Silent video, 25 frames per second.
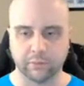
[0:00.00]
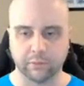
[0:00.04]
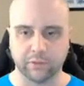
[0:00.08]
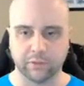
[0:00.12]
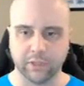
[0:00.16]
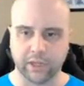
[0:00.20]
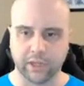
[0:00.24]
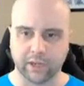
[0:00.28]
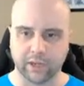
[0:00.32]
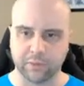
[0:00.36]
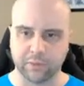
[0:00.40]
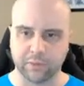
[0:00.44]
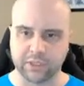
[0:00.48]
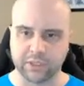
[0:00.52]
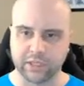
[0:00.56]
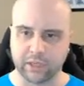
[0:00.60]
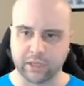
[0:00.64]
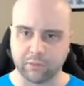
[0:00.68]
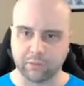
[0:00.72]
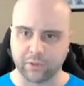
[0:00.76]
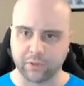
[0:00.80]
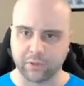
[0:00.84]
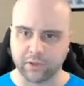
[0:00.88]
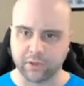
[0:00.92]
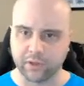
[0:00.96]
Not
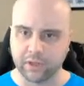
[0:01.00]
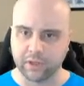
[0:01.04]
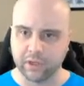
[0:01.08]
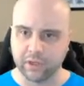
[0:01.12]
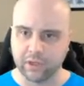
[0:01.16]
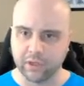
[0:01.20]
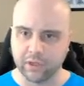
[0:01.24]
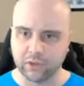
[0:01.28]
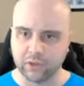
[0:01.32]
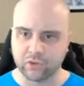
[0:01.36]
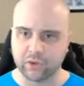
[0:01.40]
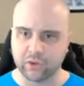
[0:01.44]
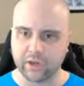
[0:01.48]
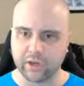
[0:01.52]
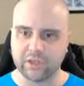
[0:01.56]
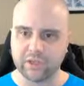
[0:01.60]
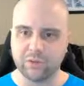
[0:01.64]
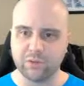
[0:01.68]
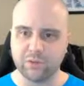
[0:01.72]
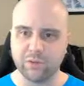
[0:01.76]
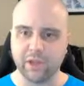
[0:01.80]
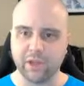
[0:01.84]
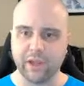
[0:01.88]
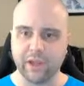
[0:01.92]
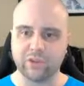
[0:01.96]
imitate, but trying
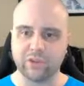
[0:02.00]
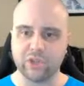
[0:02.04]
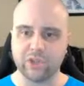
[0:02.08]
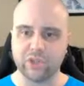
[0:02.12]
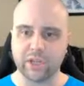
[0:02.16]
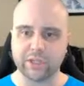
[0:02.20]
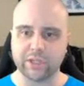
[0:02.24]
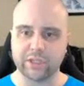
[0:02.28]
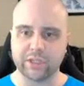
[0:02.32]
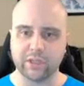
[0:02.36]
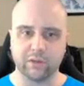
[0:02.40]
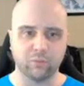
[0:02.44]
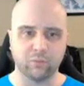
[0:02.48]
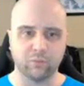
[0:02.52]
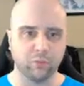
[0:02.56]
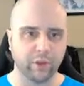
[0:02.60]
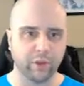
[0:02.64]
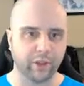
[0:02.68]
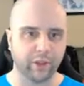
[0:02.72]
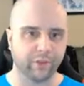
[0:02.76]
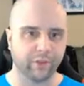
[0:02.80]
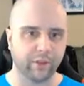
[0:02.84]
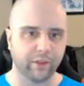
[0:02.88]
to adjust it with,